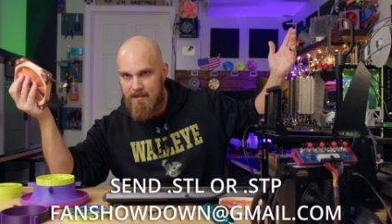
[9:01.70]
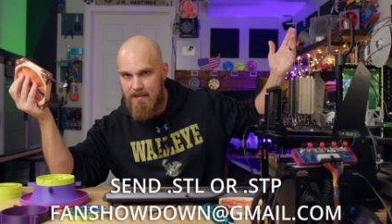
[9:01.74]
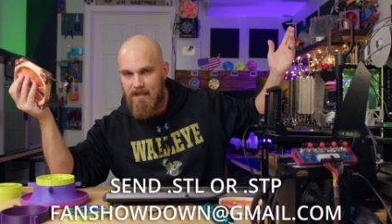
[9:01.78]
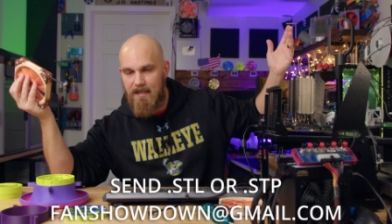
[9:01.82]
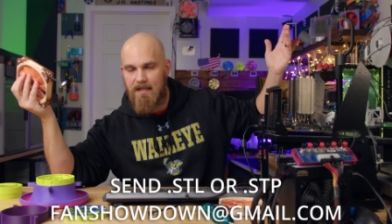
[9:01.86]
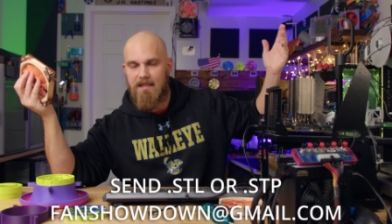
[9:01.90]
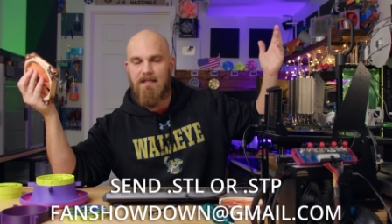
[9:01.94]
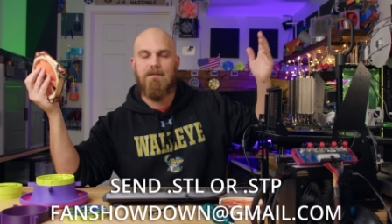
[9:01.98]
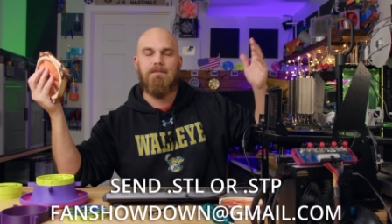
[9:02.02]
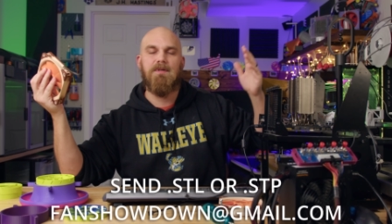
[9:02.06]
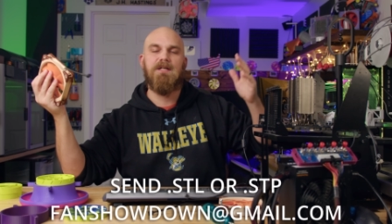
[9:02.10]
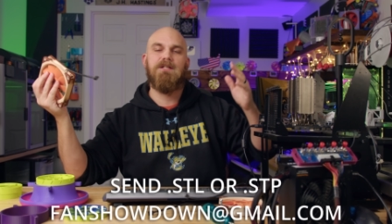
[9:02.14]

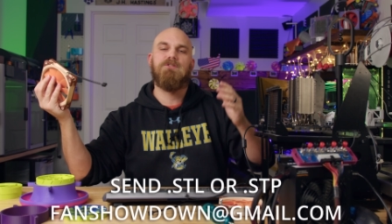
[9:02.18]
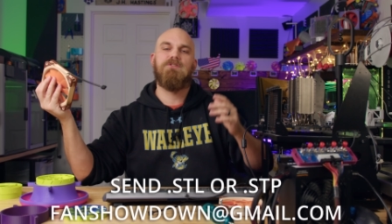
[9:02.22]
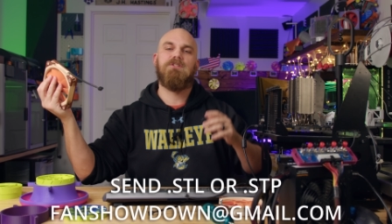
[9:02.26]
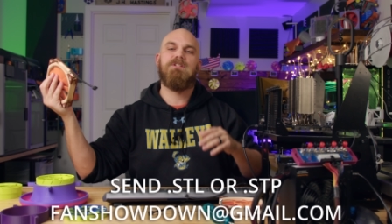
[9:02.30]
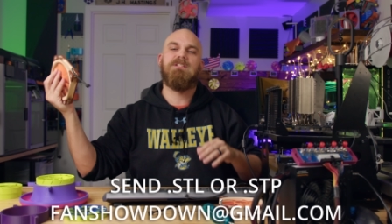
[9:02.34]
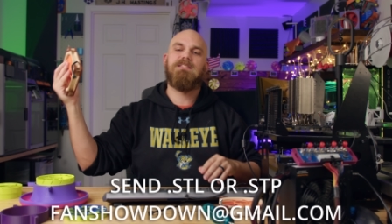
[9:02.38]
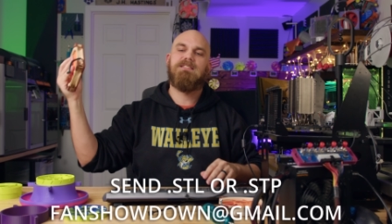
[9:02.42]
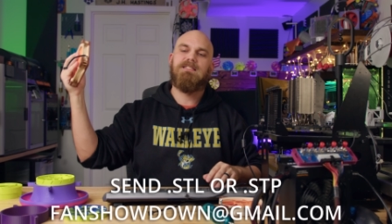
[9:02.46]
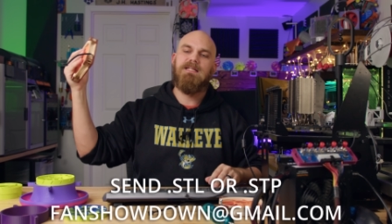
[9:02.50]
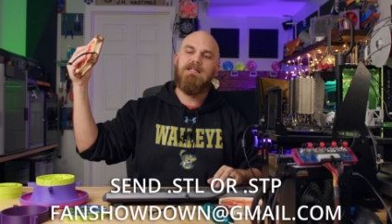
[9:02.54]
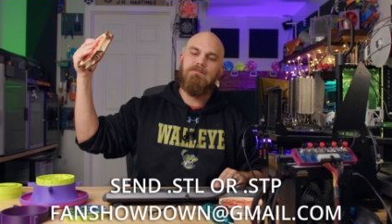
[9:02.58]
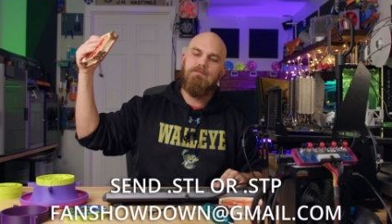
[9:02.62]
and then make sure
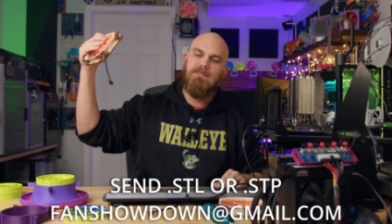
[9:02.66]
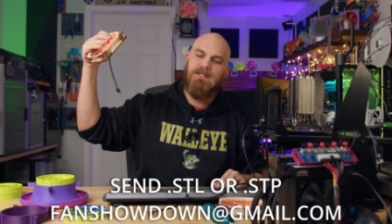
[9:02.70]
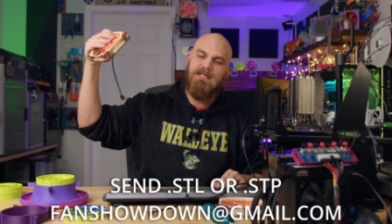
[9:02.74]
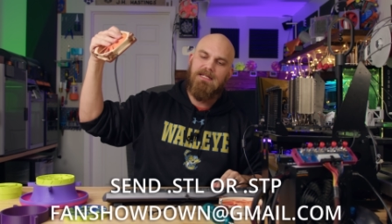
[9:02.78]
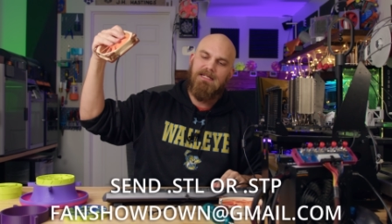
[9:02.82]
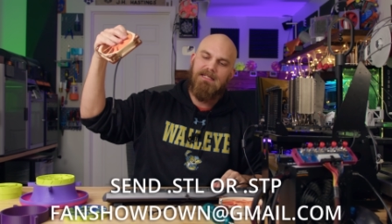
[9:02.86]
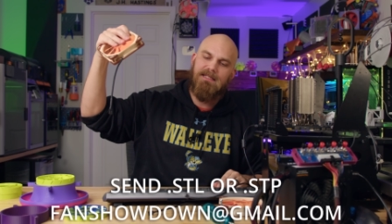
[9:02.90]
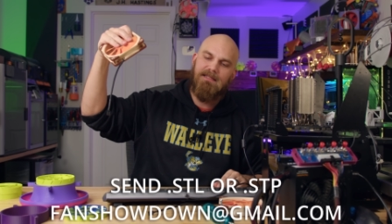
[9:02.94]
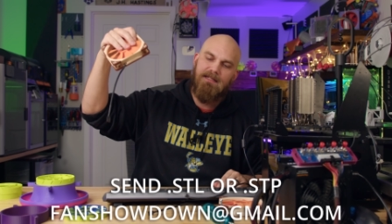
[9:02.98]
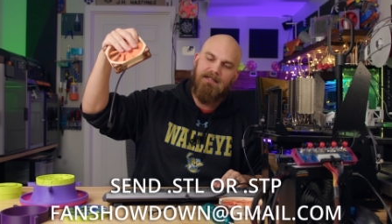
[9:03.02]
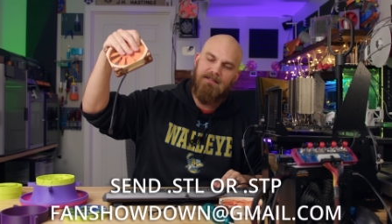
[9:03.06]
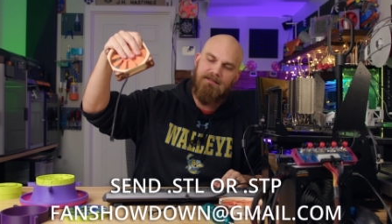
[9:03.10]
to send
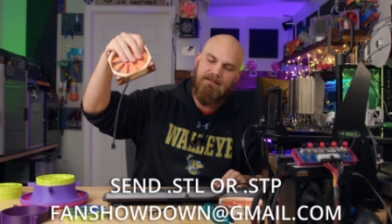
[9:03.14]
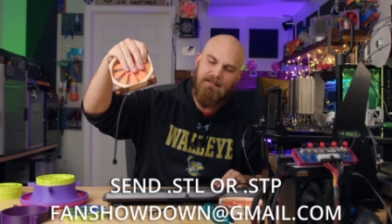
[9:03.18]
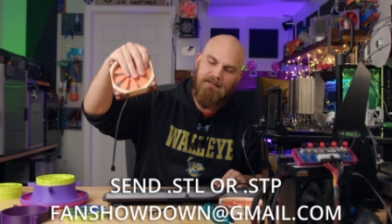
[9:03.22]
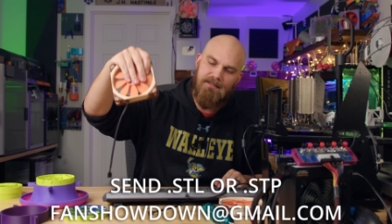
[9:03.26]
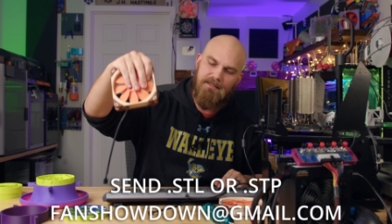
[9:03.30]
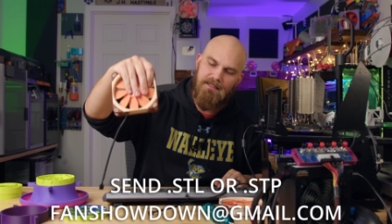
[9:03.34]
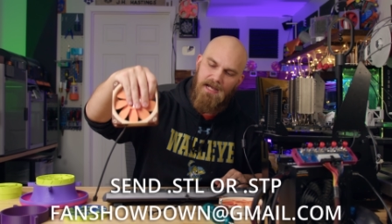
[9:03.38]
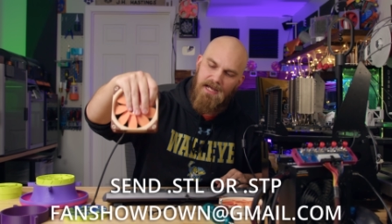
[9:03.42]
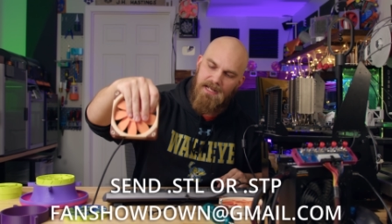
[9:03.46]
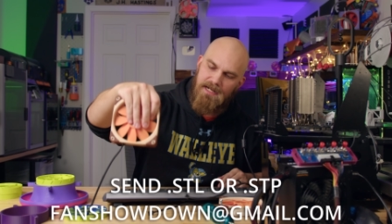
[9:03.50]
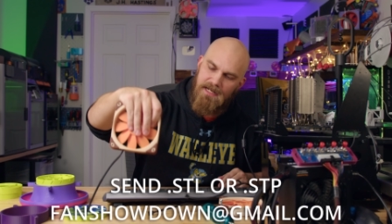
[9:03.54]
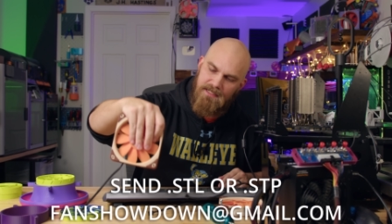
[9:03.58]
me at least a
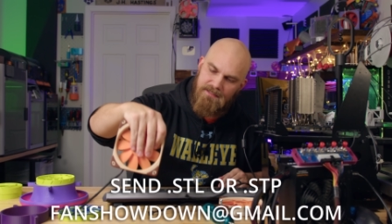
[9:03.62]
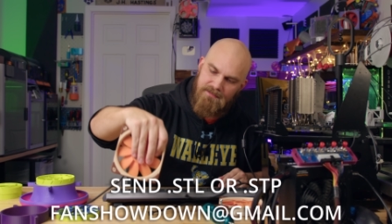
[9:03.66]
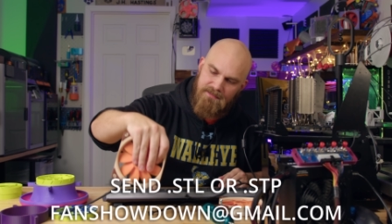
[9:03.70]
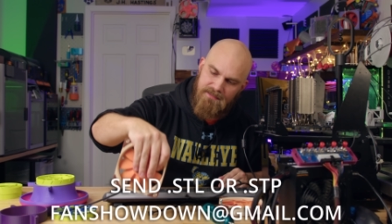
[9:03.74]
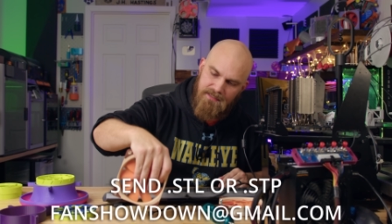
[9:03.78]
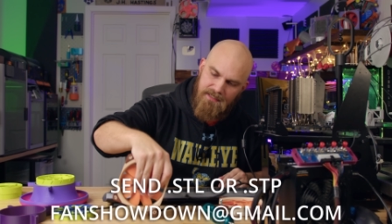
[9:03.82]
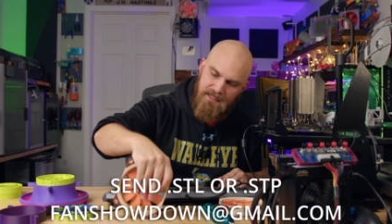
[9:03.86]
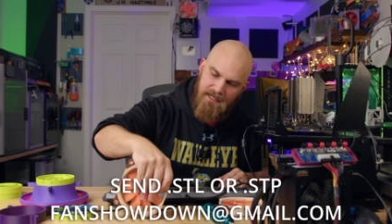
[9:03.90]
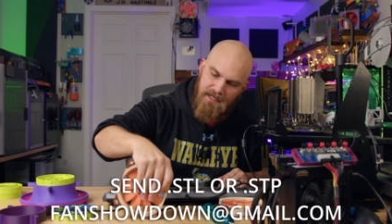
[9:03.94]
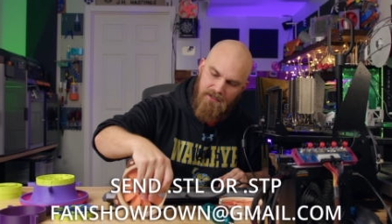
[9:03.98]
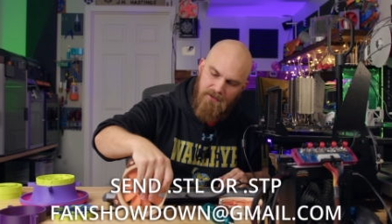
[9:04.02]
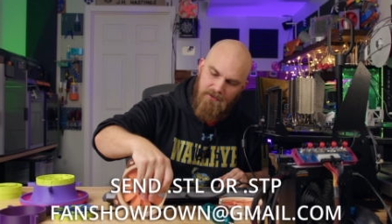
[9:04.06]

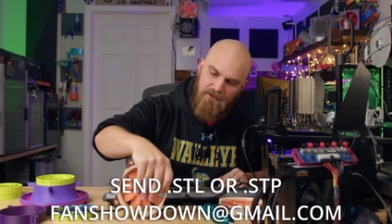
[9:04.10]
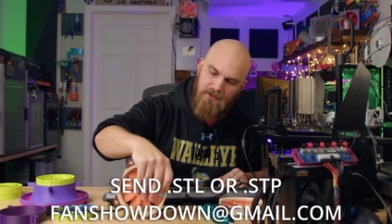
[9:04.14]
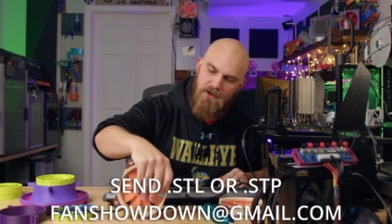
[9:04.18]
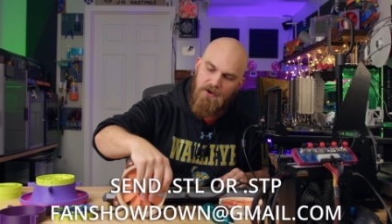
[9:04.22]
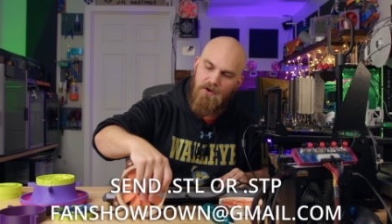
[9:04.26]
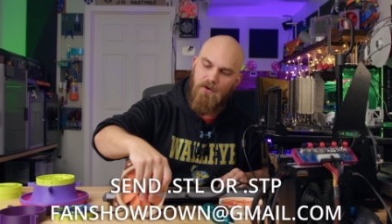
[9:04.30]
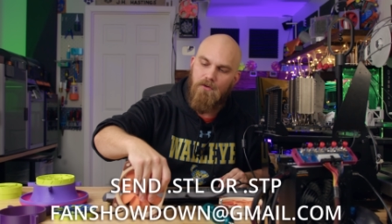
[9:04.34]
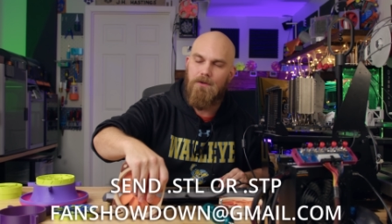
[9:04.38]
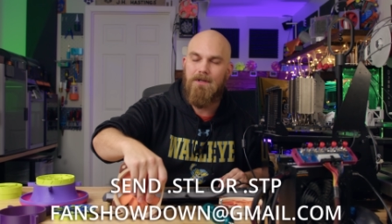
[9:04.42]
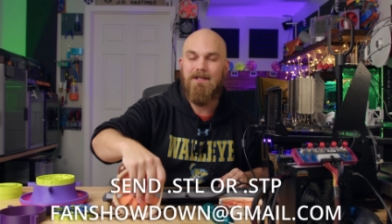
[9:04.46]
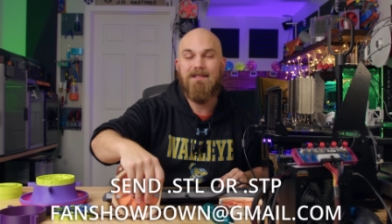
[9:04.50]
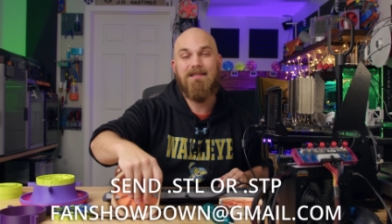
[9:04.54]
.stl
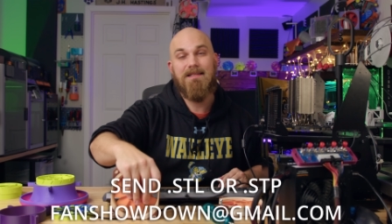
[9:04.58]
or a